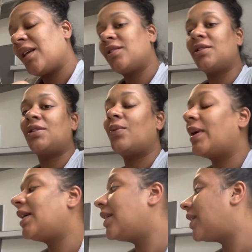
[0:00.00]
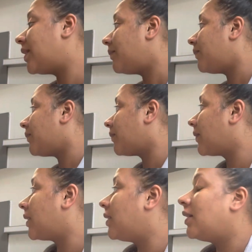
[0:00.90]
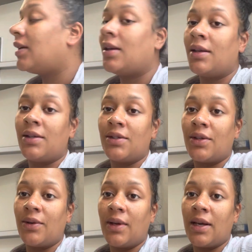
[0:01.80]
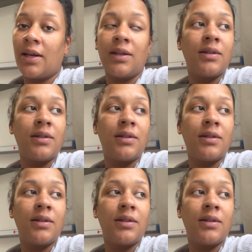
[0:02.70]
just a waiting game. So yeah,